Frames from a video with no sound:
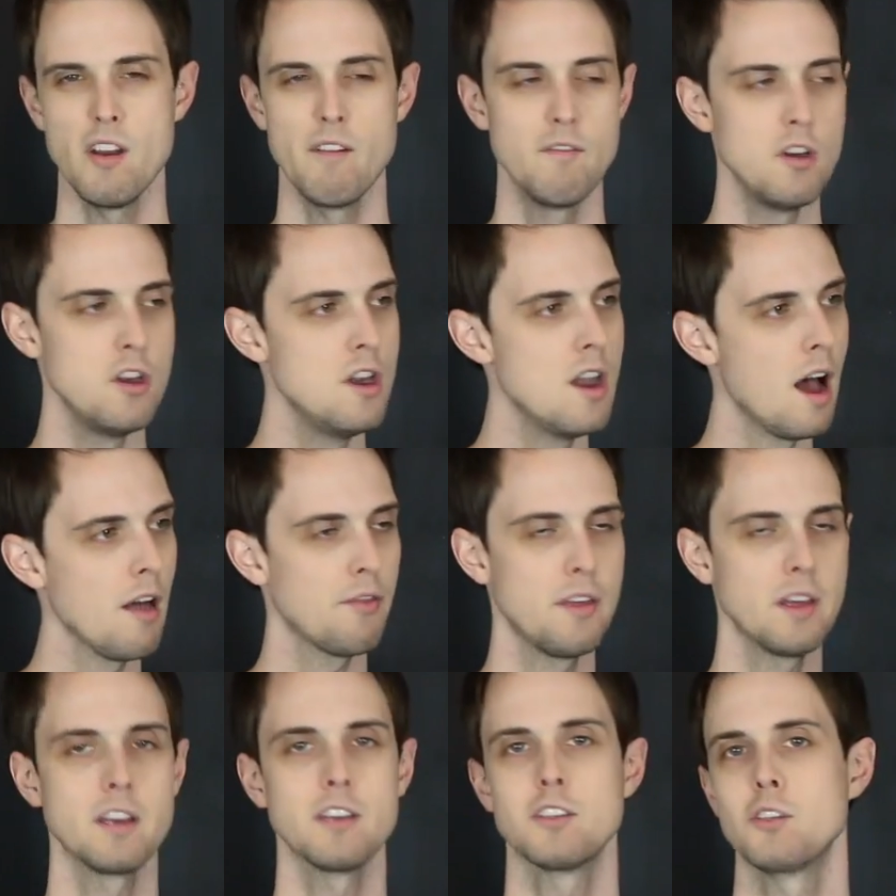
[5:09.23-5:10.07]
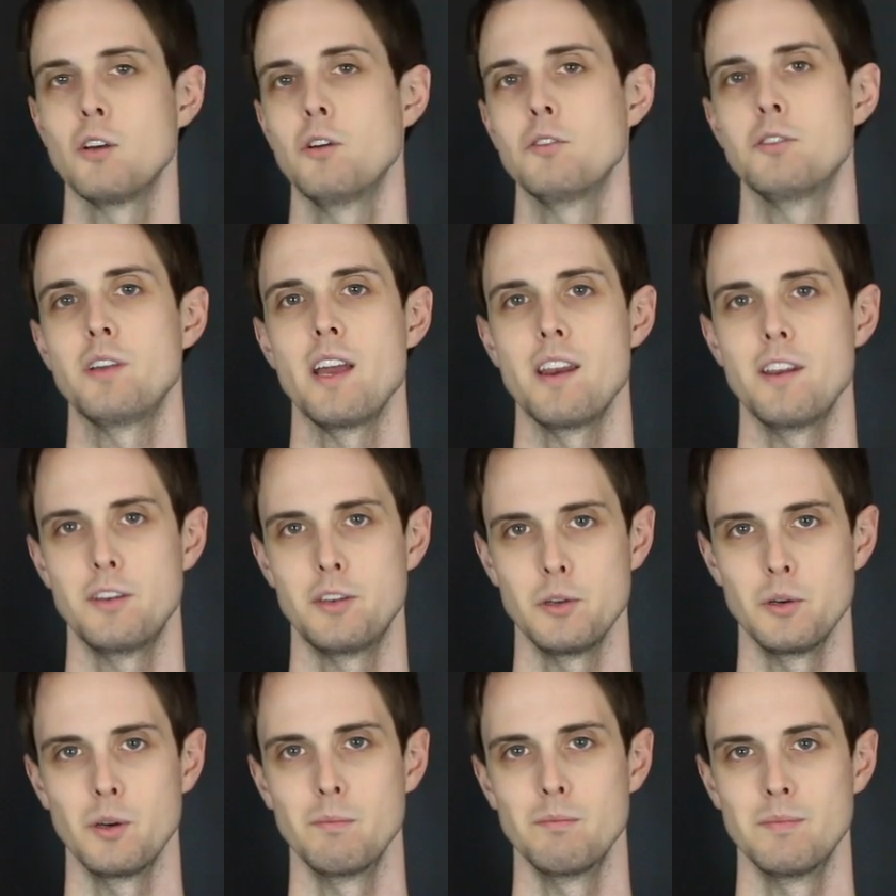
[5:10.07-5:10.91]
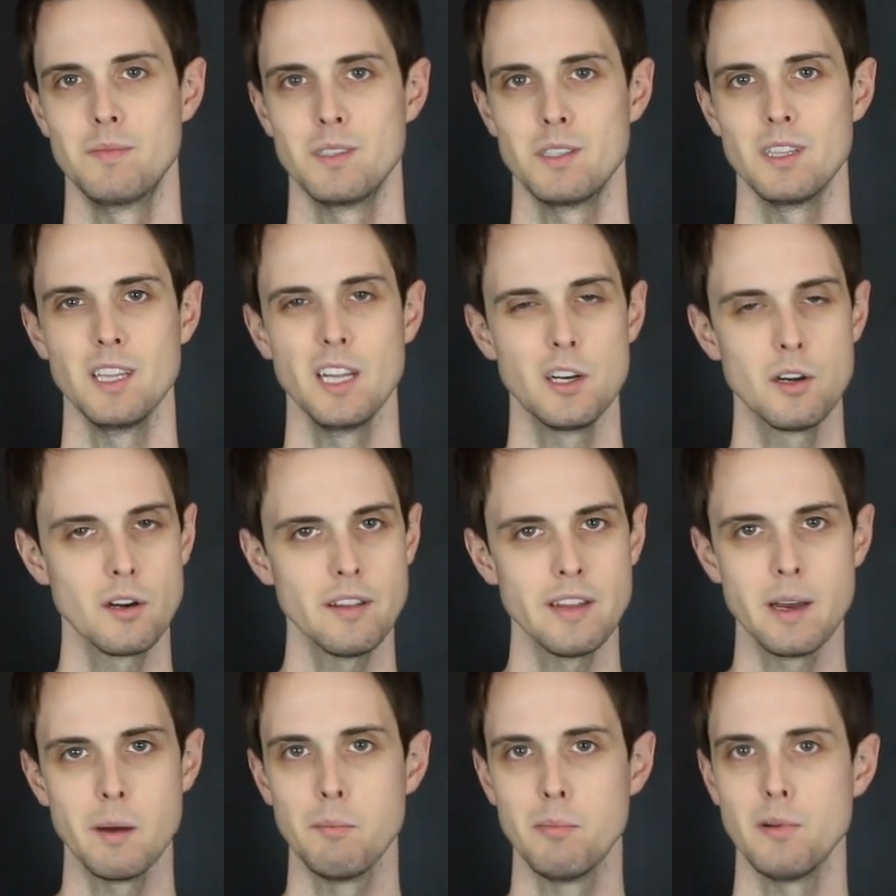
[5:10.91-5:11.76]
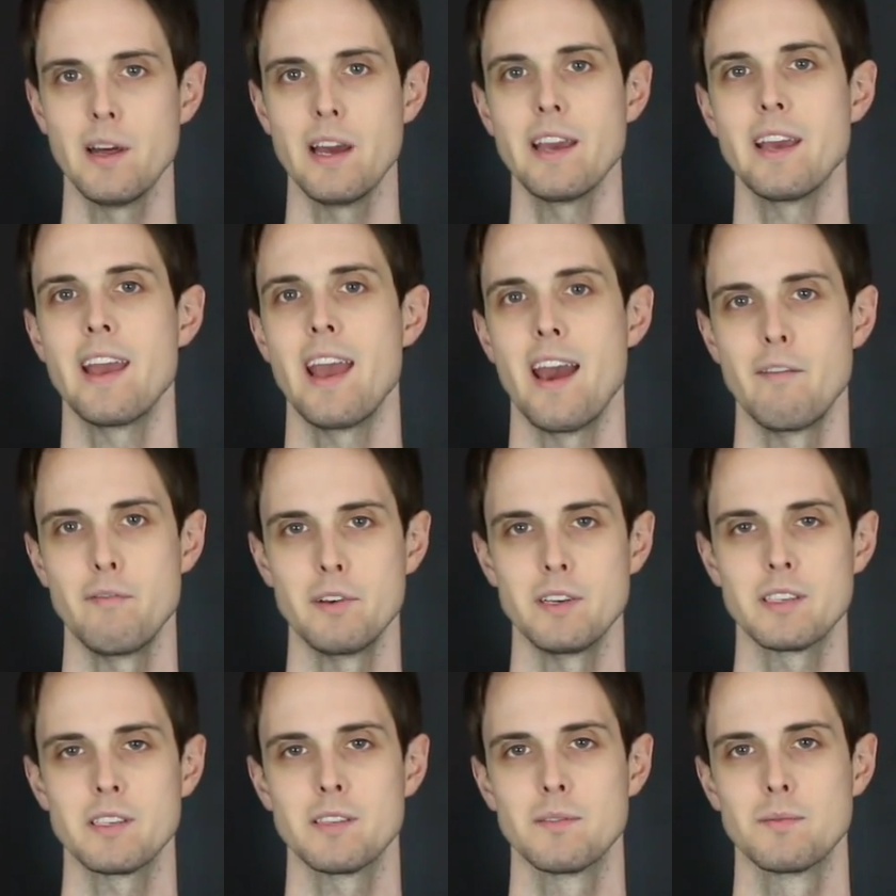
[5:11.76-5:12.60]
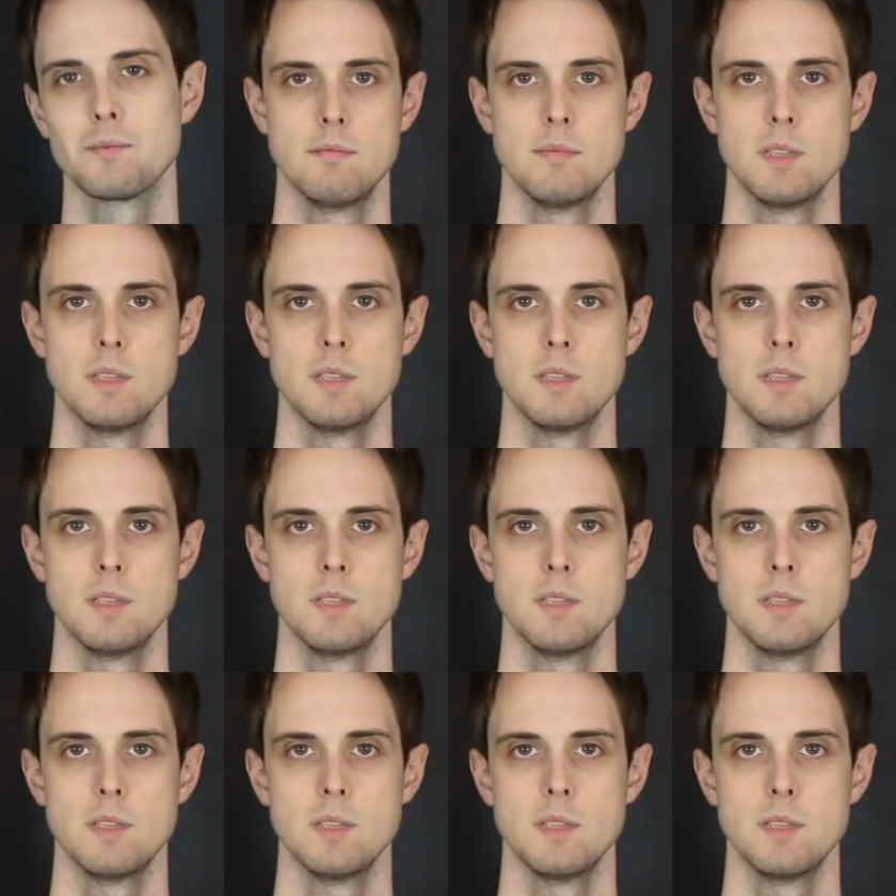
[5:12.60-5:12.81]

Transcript: You have nothing associated to them, literally a blank canvas.